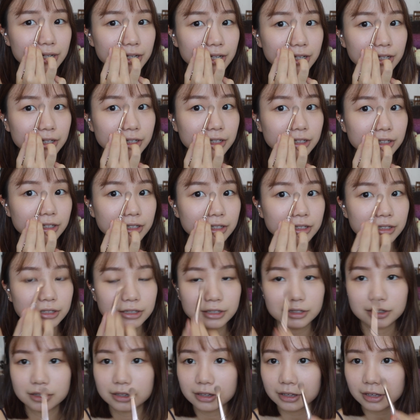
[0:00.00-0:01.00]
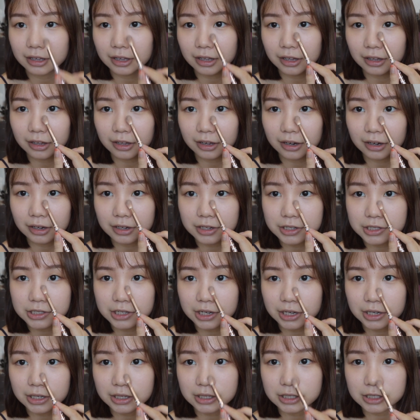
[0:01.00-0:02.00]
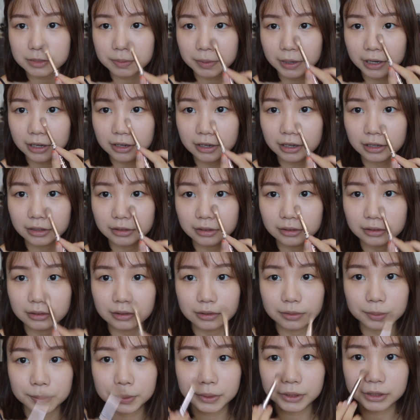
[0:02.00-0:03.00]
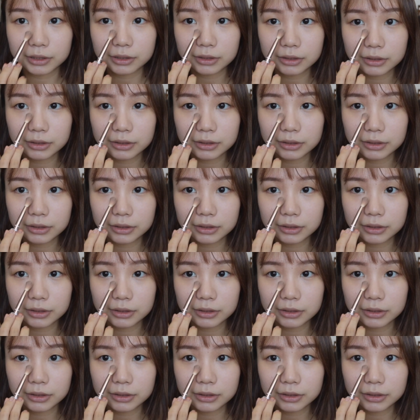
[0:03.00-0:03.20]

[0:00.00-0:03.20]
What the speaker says: here, and then I shade this part down a little bit.